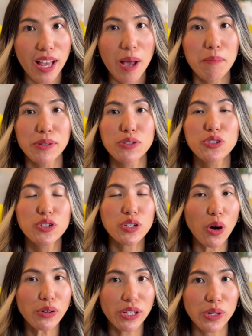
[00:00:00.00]
but to
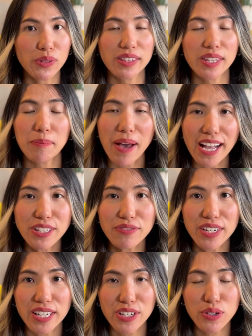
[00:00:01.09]
show you that the path to
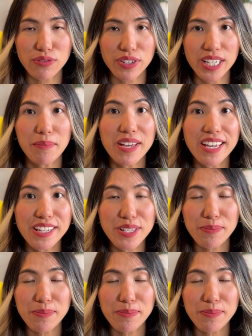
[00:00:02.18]
financial freedom is